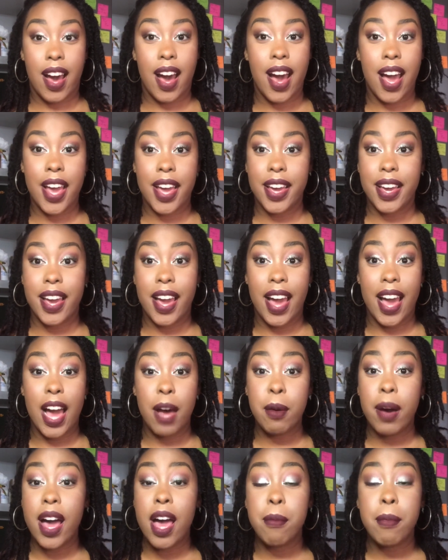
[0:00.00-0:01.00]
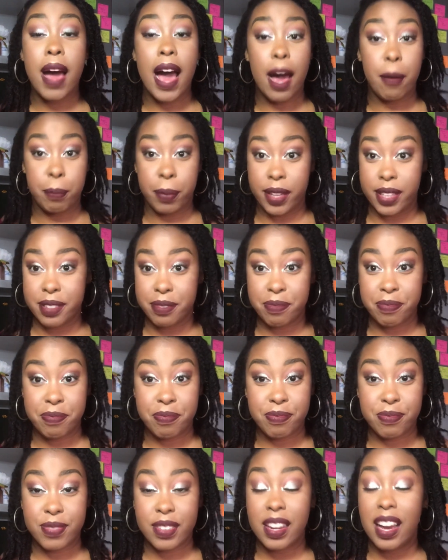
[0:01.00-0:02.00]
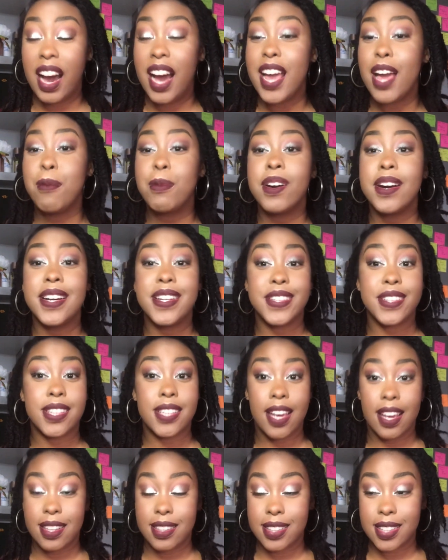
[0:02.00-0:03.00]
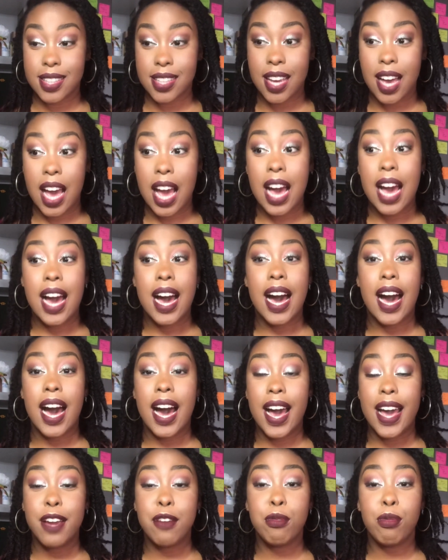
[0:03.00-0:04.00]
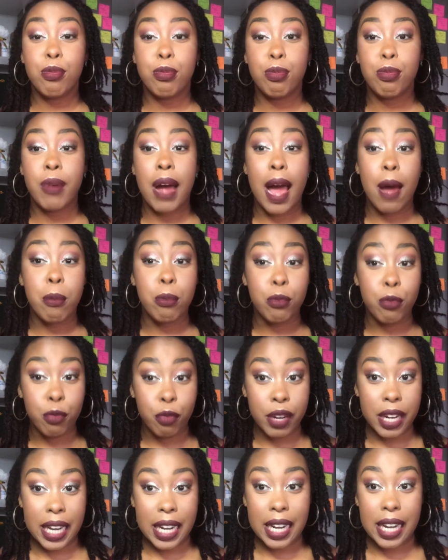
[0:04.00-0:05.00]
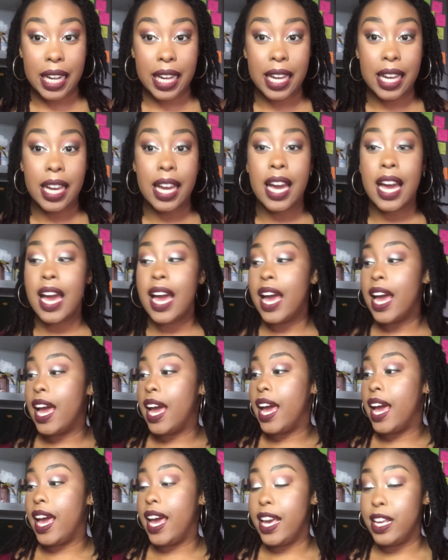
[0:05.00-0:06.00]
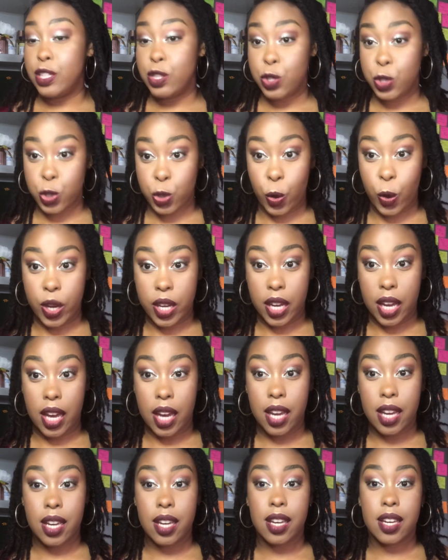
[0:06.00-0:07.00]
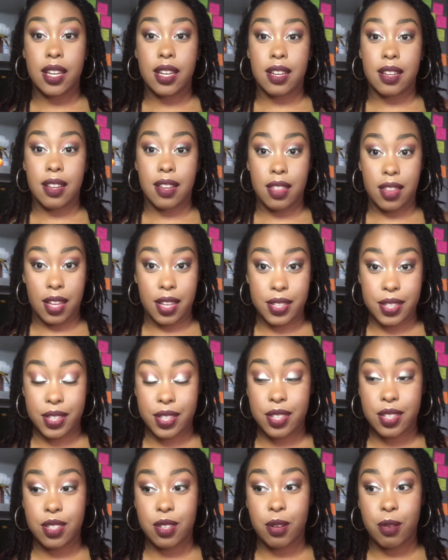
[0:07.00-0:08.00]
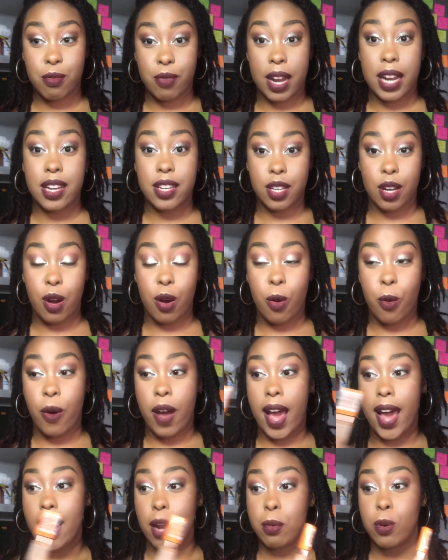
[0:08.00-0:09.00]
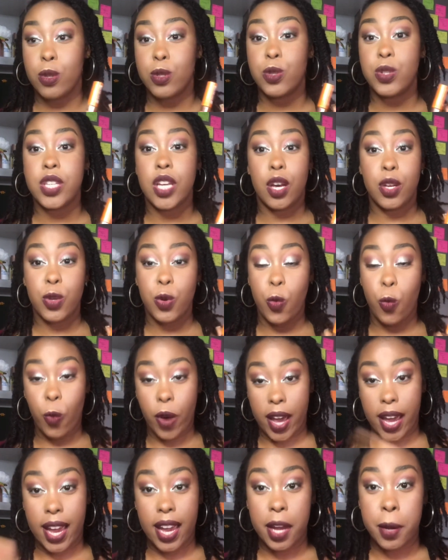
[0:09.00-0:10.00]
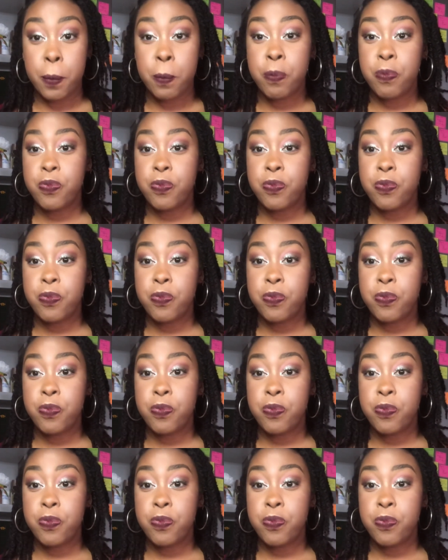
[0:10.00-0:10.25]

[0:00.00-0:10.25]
I am happy. I am content. I am really enjoying this right now, and I'm going to tell you why.